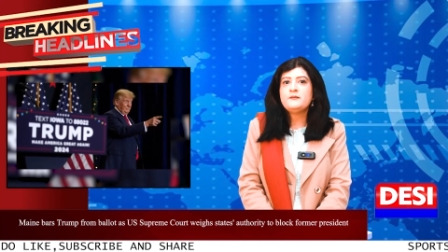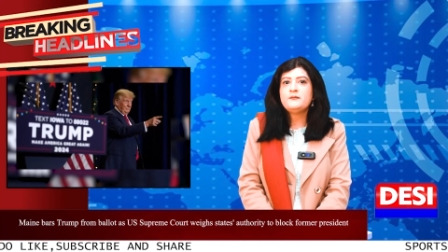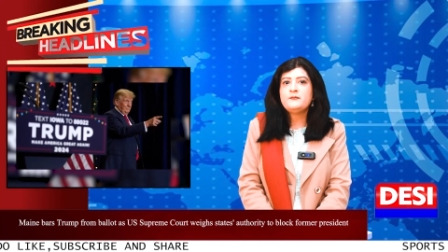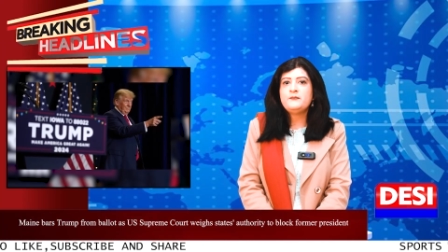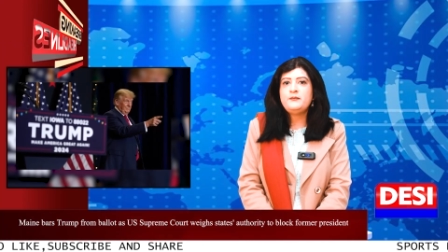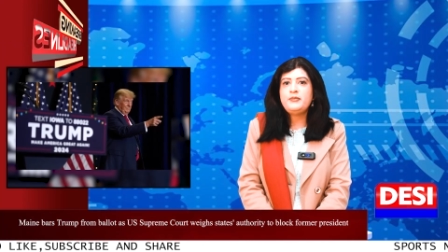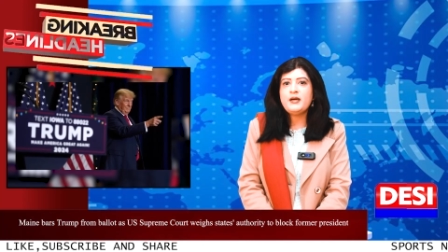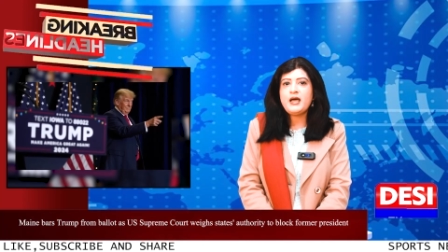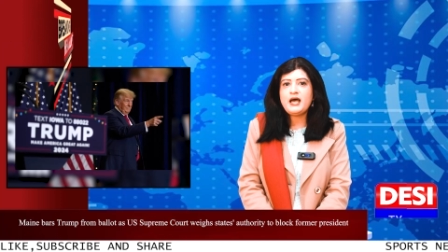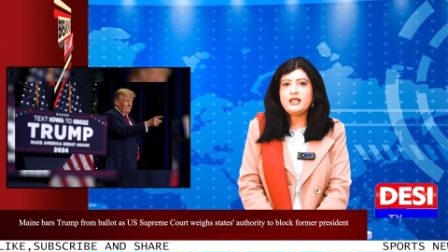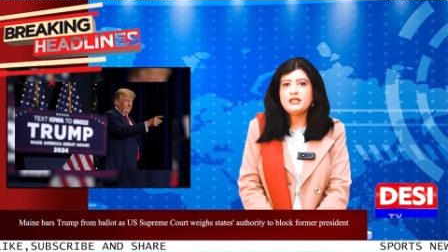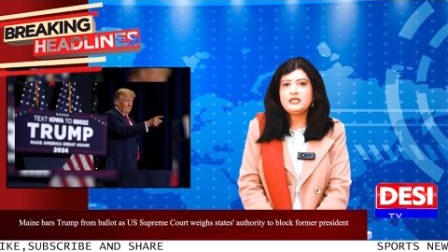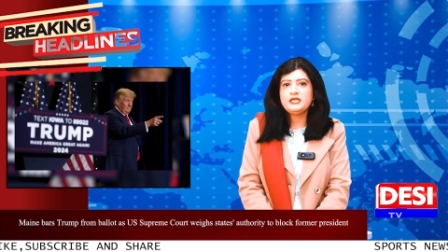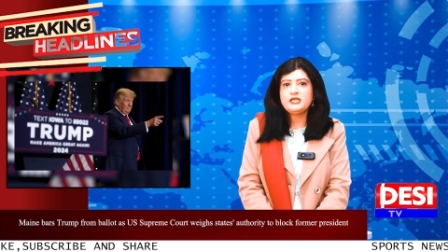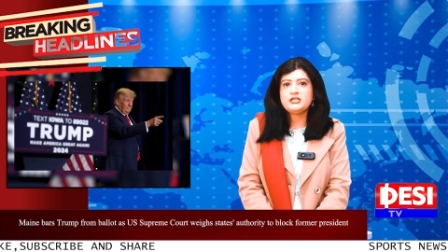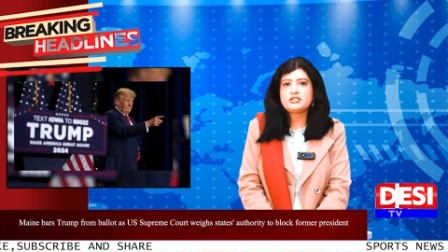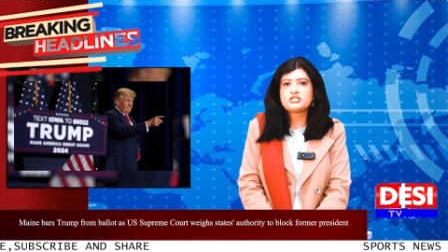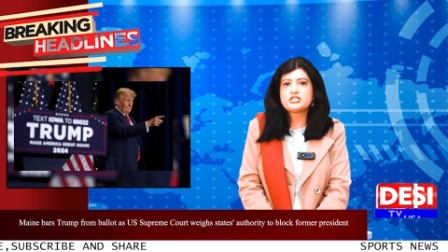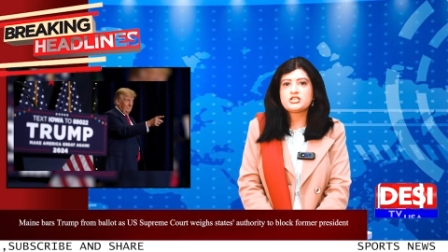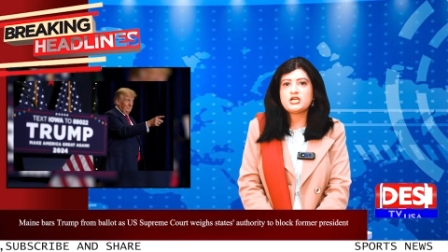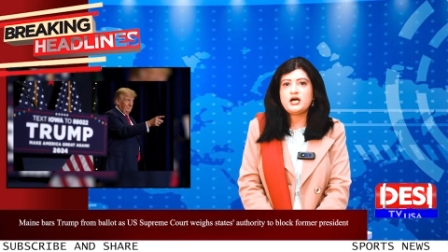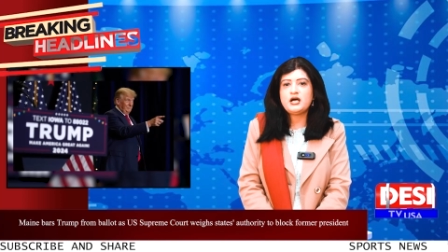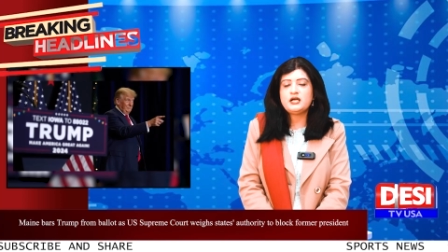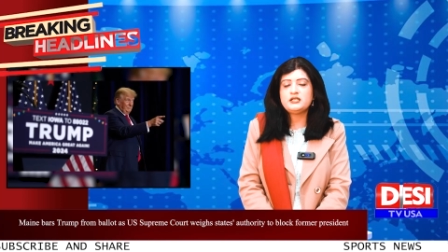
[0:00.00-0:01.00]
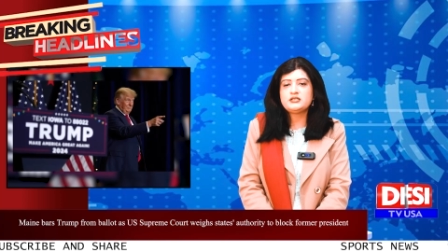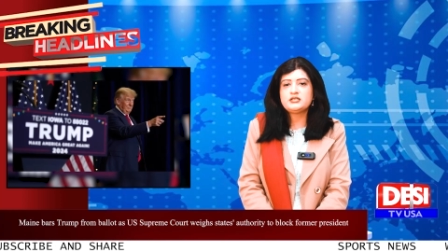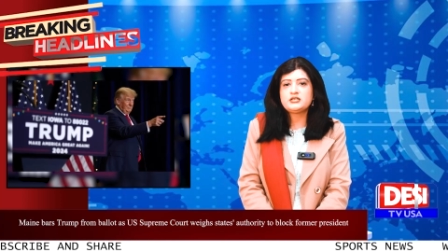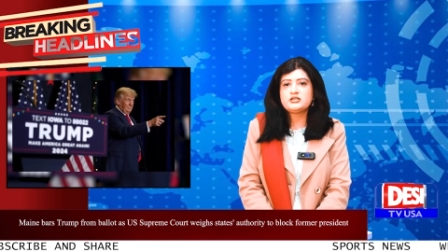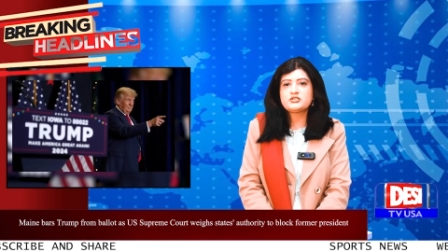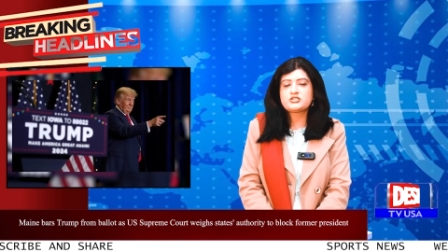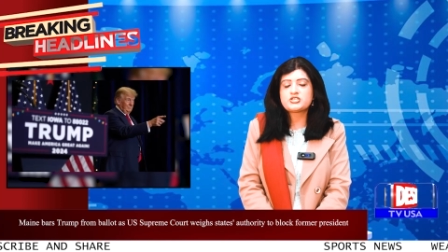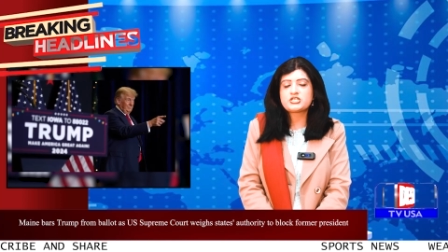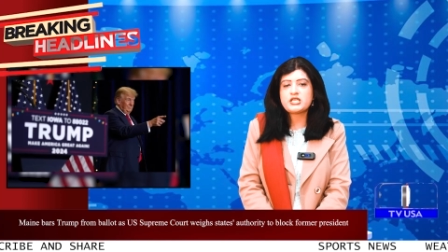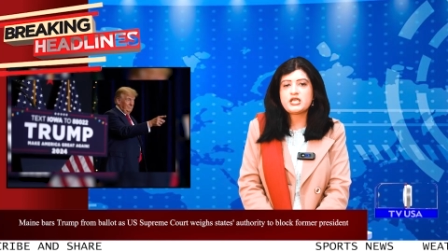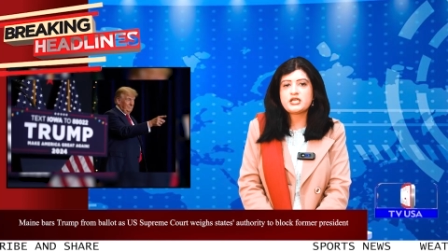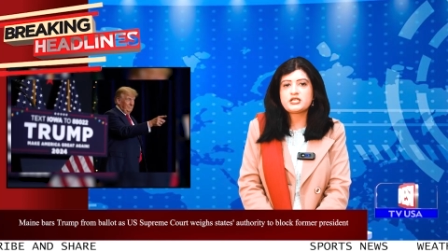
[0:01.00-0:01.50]
ballot
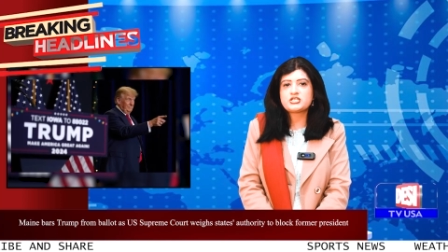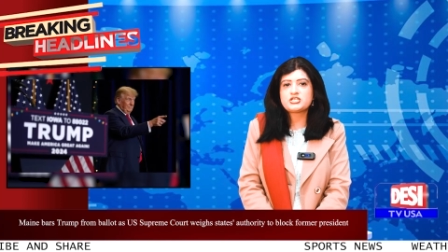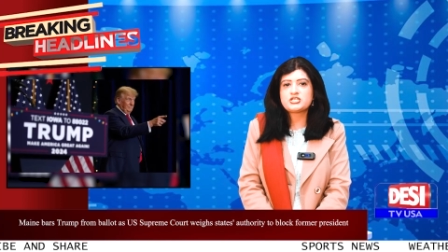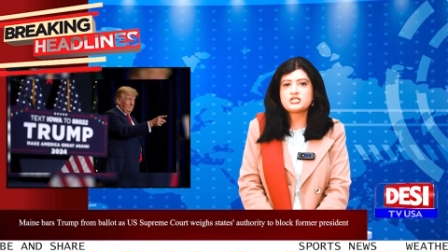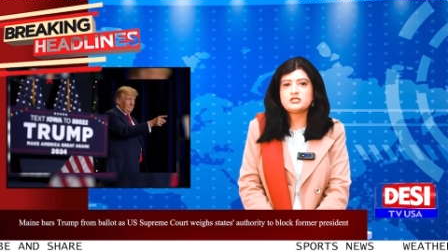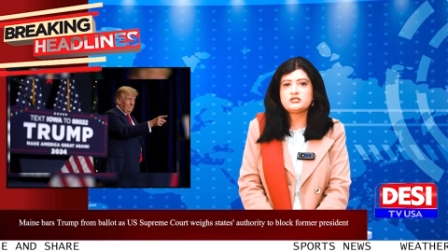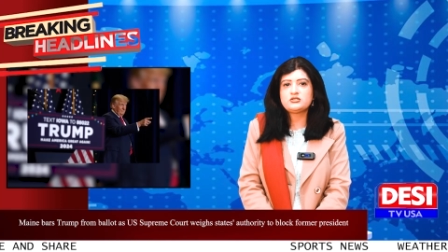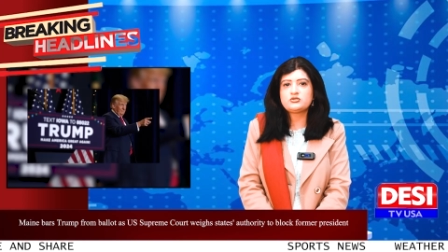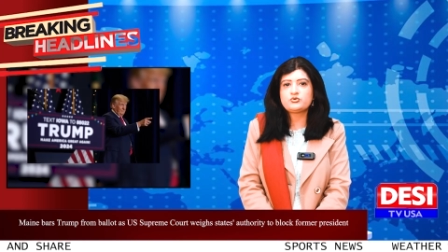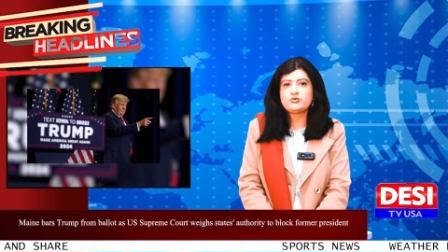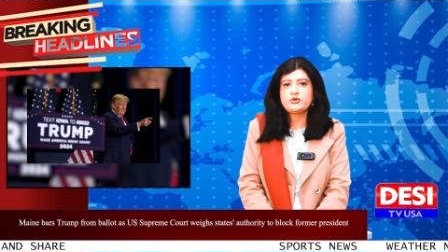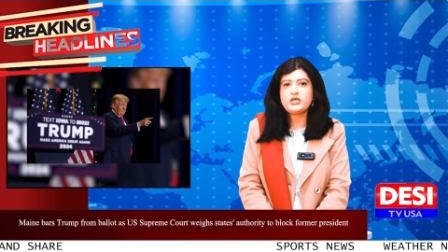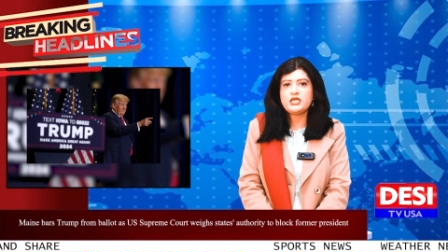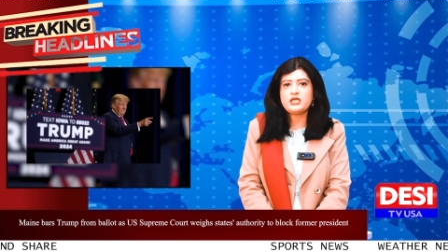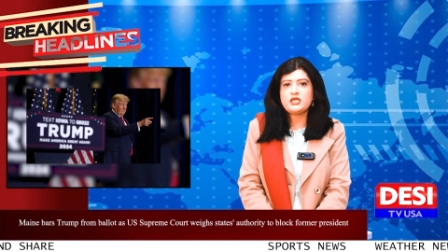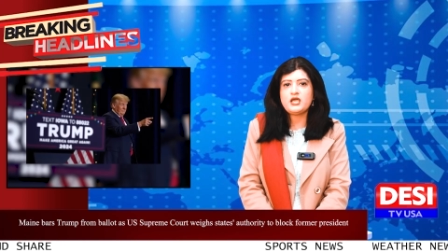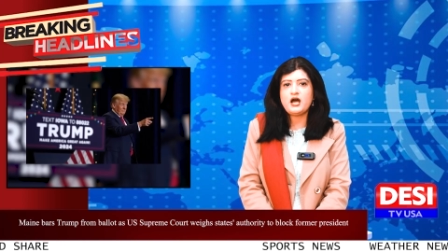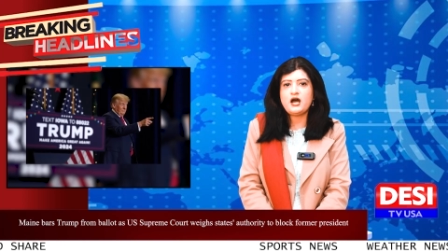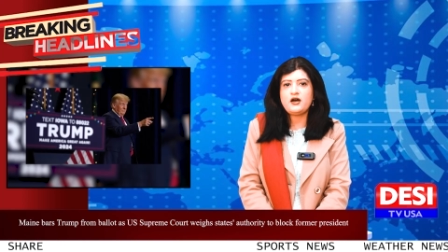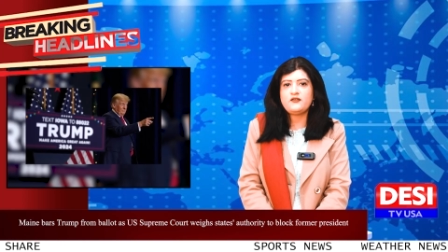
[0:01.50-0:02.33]
under Section 3